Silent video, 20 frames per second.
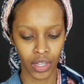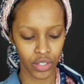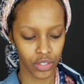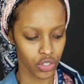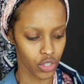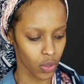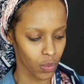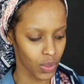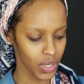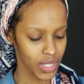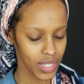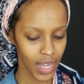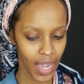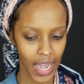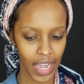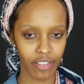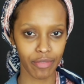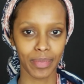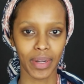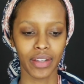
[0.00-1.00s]
So once I
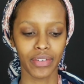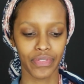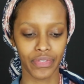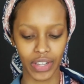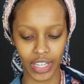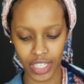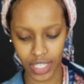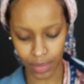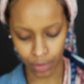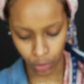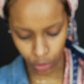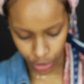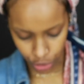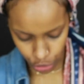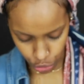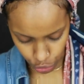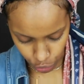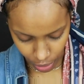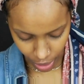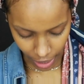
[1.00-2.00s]
have my face
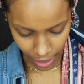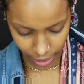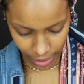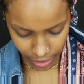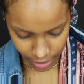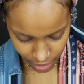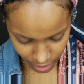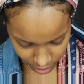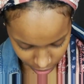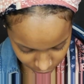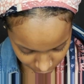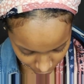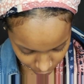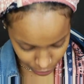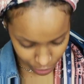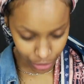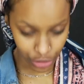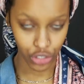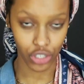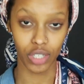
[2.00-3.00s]
moisturized, I
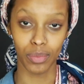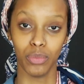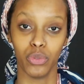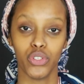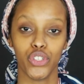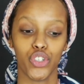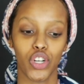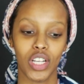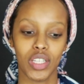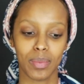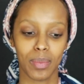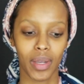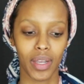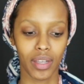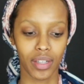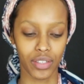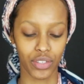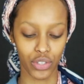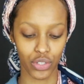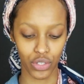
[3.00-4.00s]
really should moisturize my
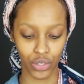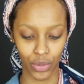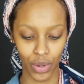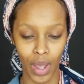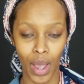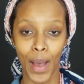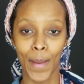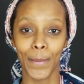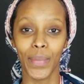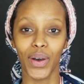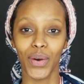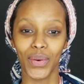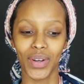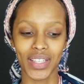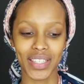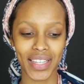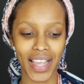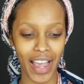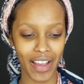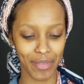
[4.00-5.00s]
hands too, but
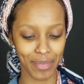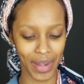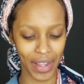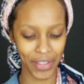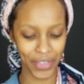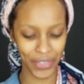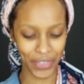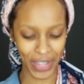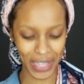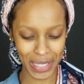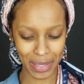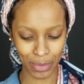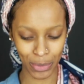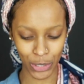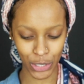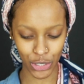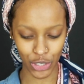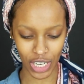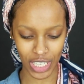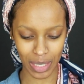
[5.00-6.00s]
once I have my face
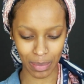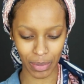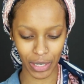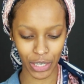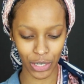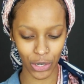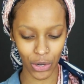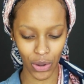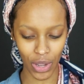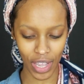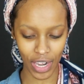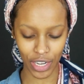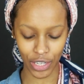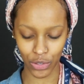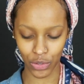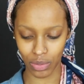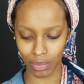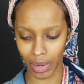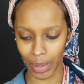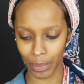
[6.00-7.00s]
moisturized, I'm going to go ahead and
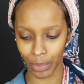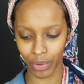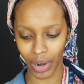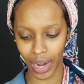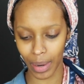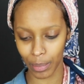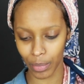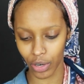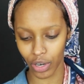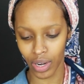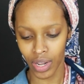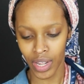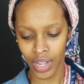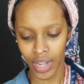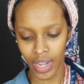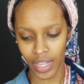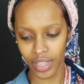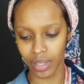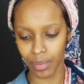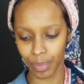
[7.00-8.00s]
use my primer.
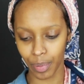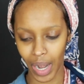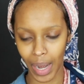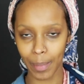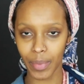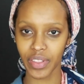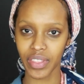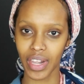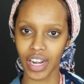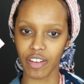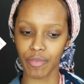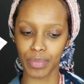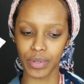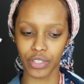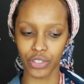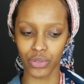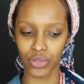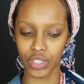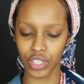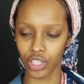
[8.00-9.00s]
And the primer that I've
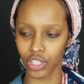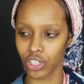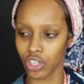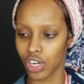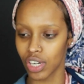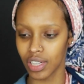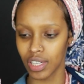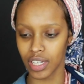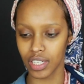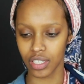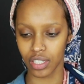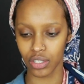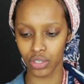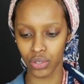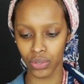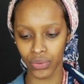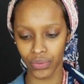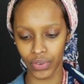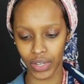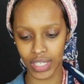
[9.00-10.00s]
been using currently is the
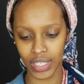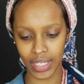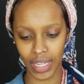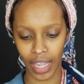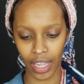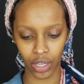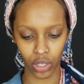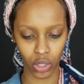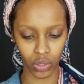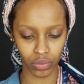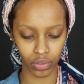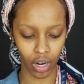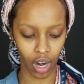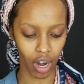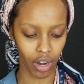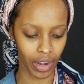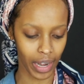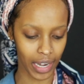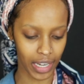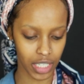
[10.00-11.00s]
Too Faced Hangover
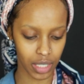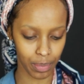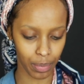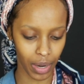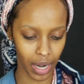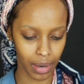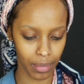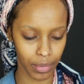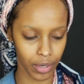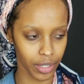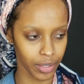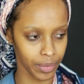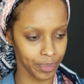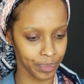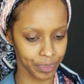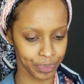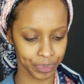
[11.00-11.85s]
RX primer.